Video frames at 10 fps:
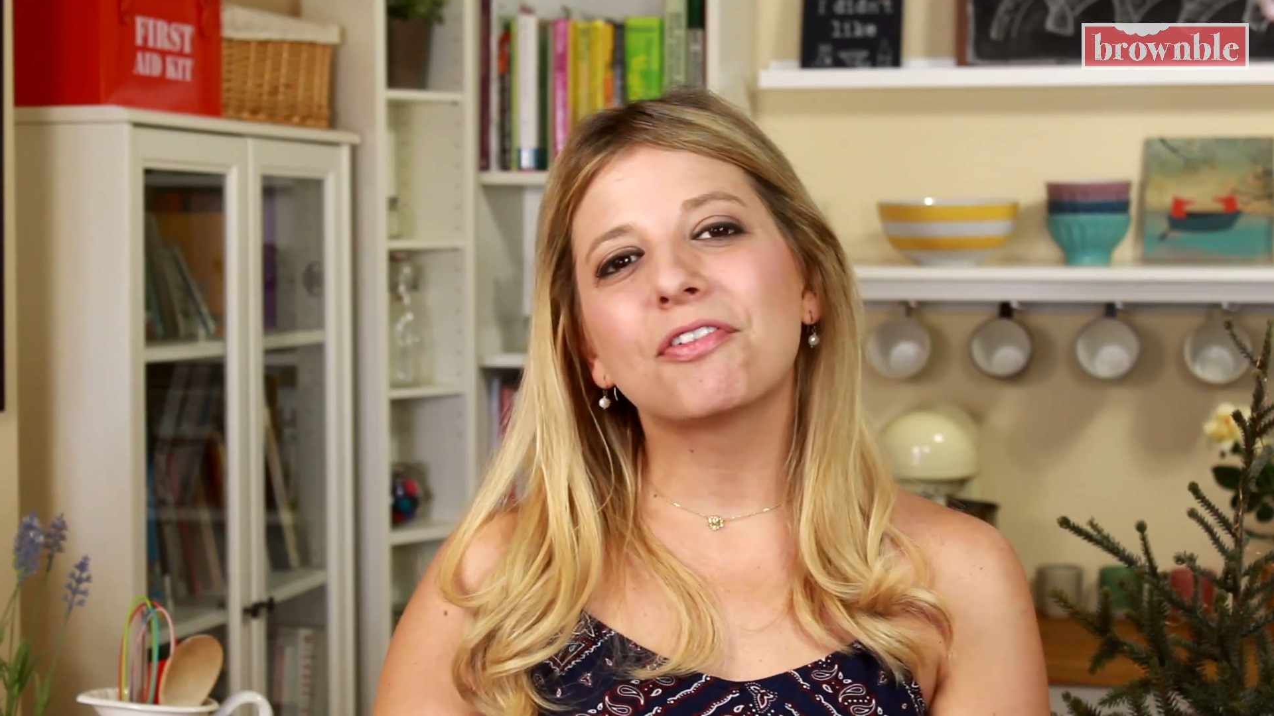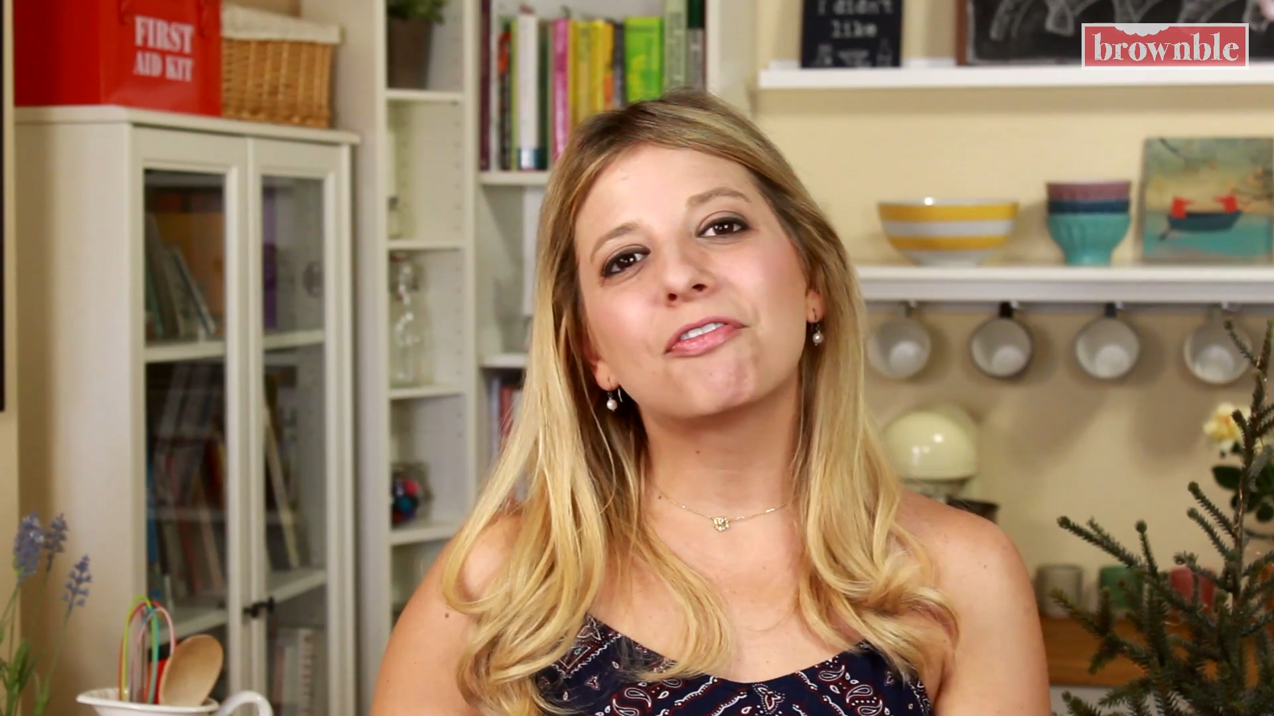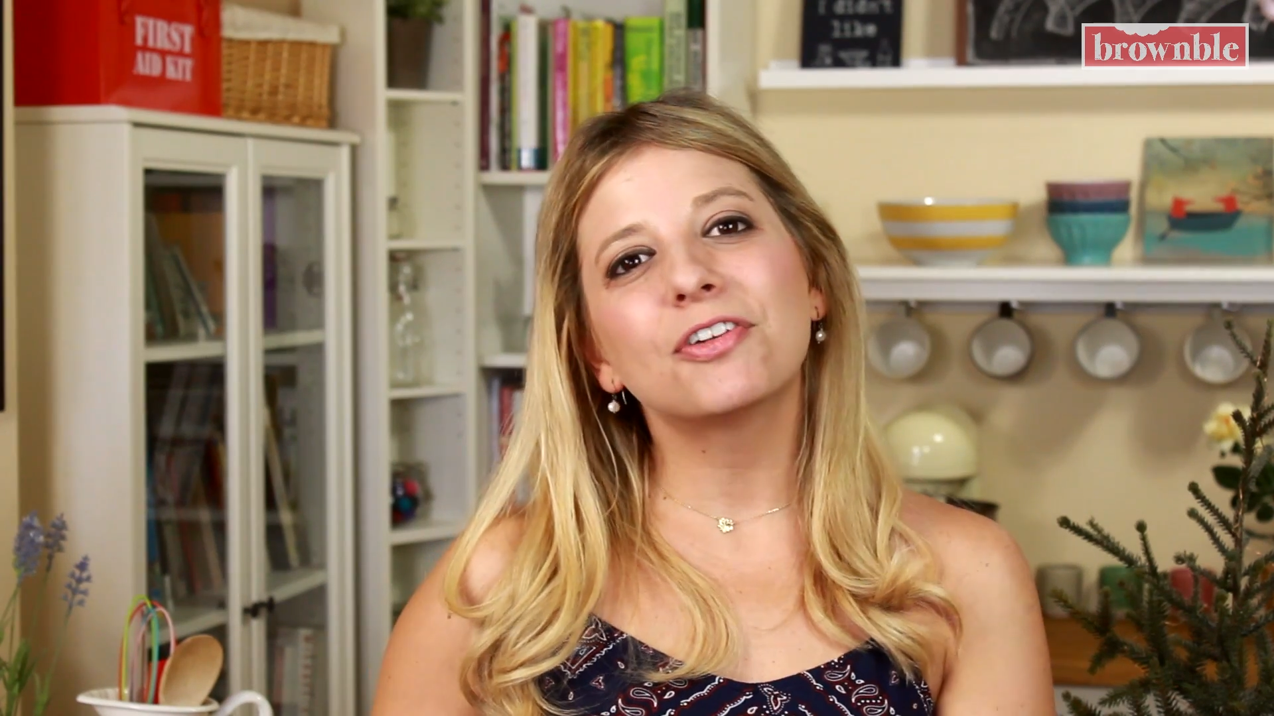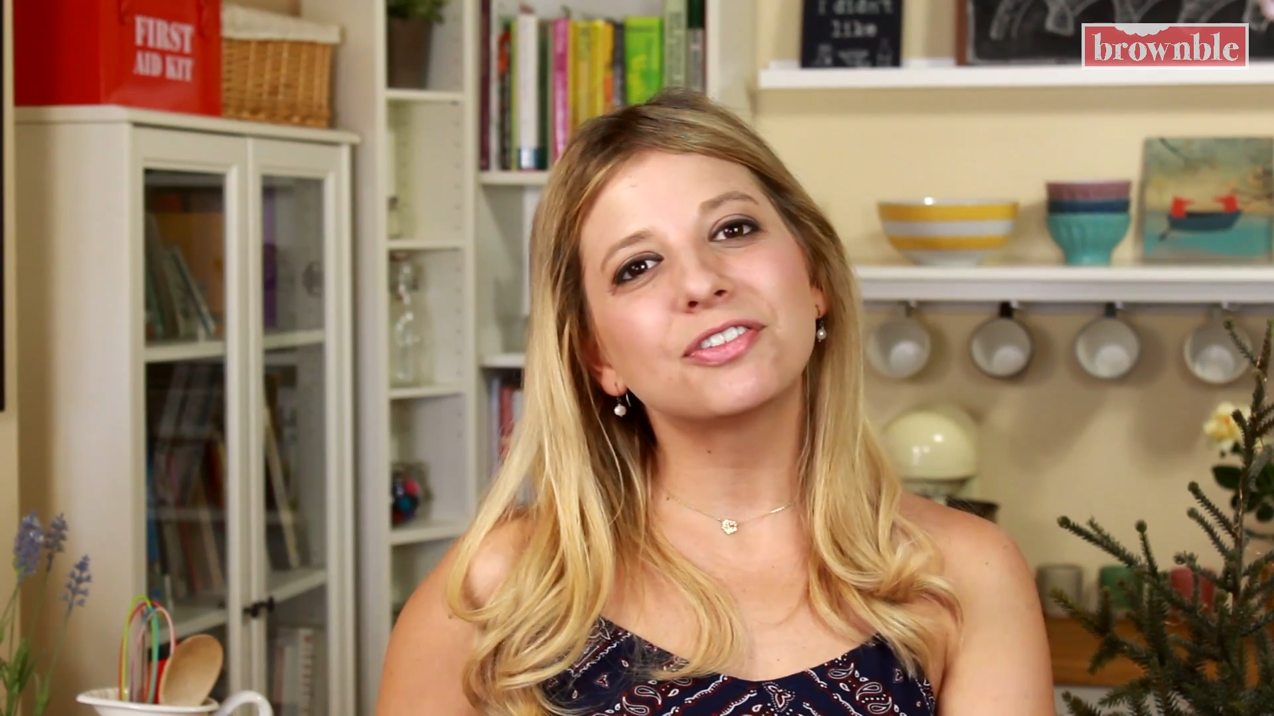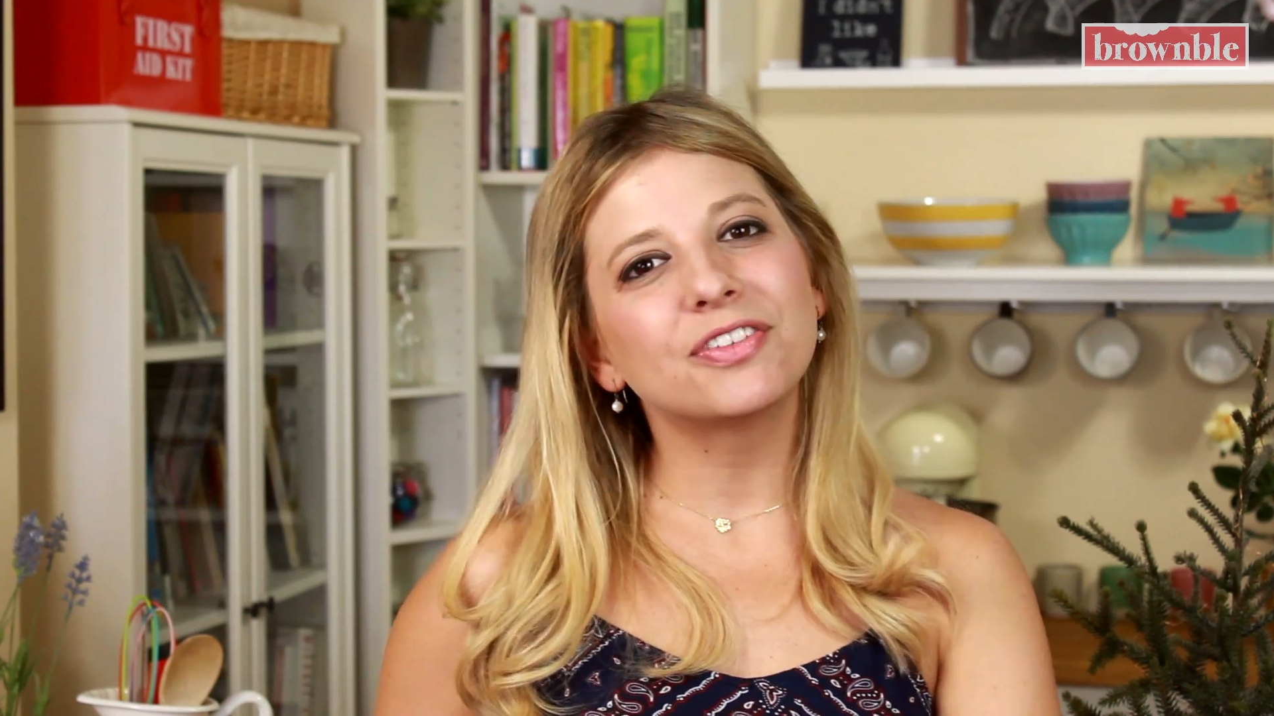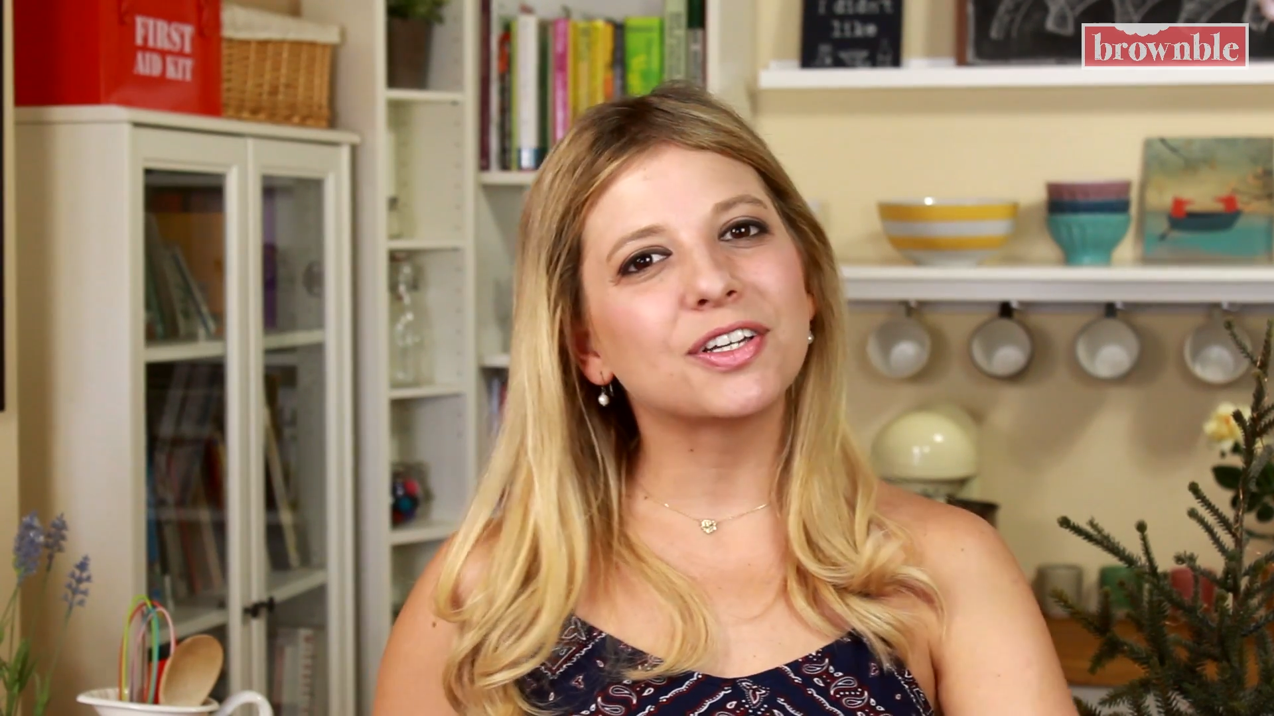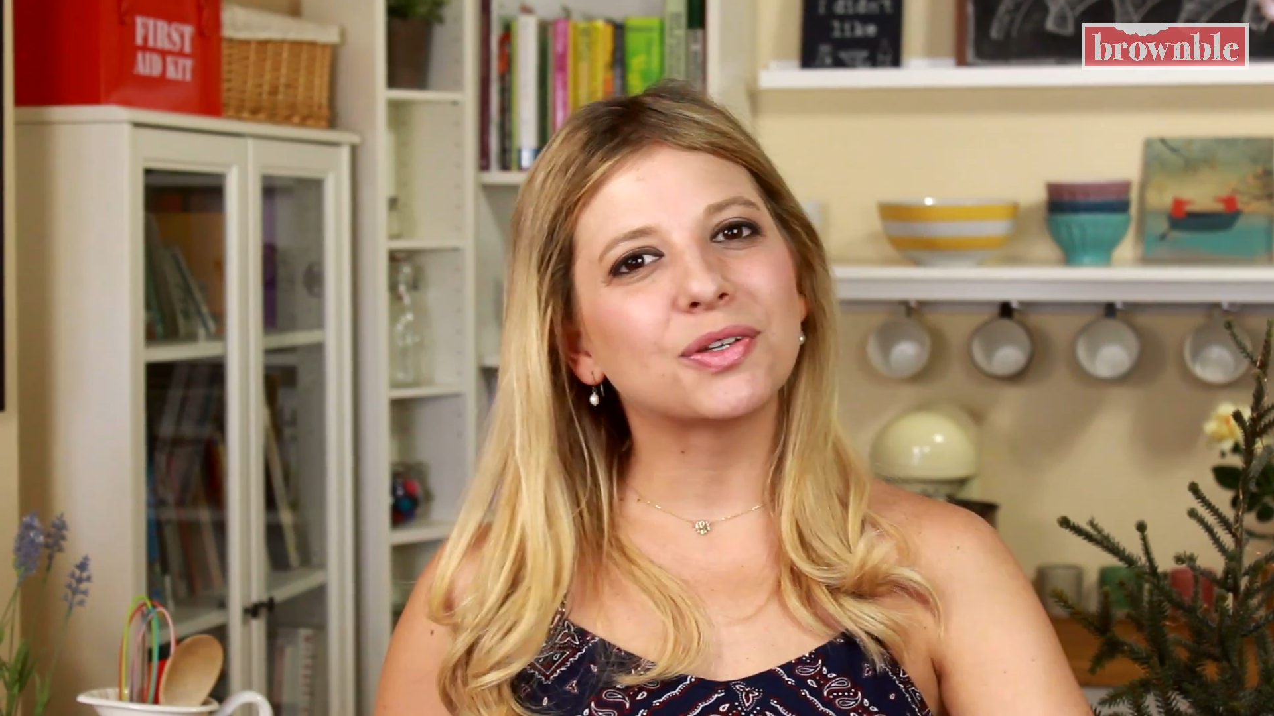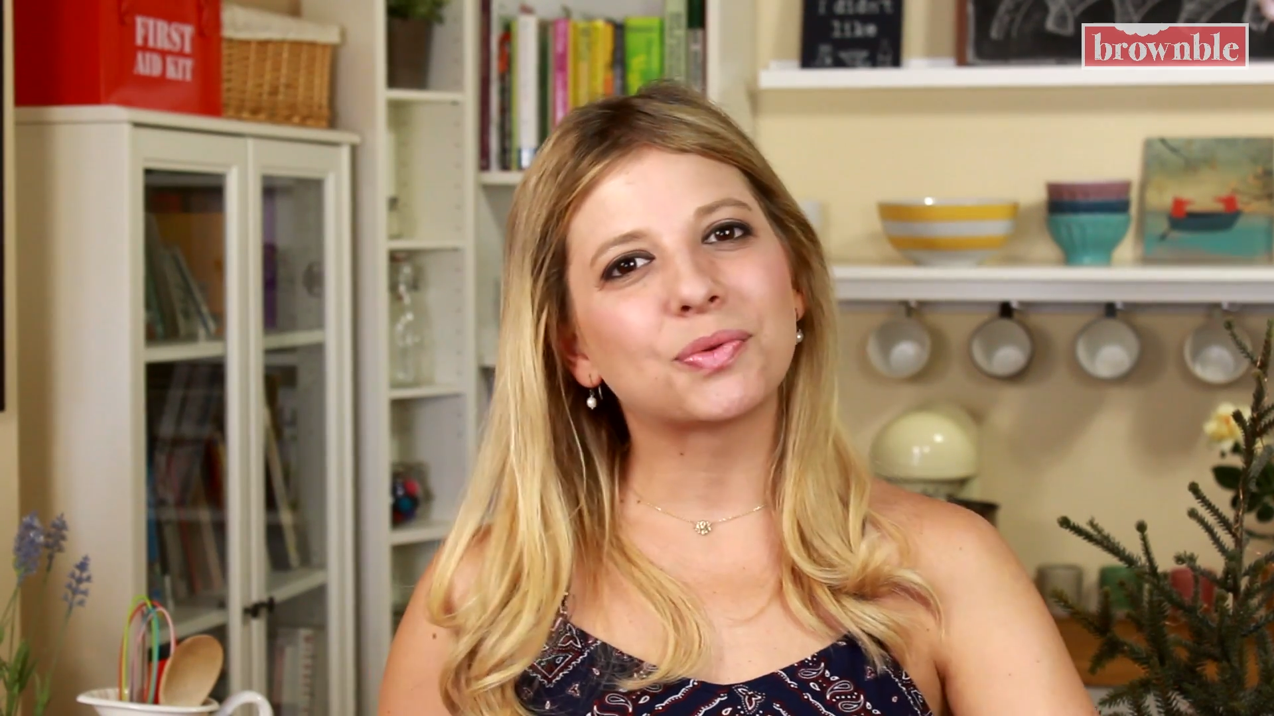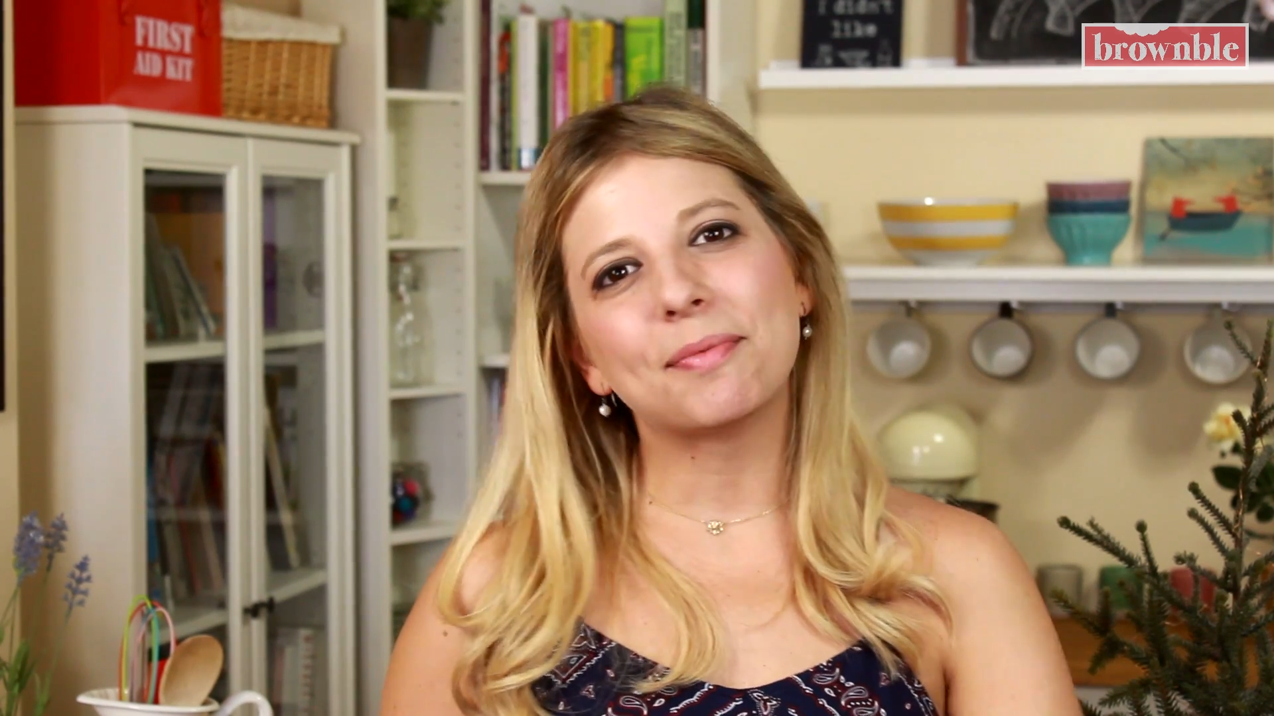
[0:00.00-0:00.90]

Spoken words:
first videos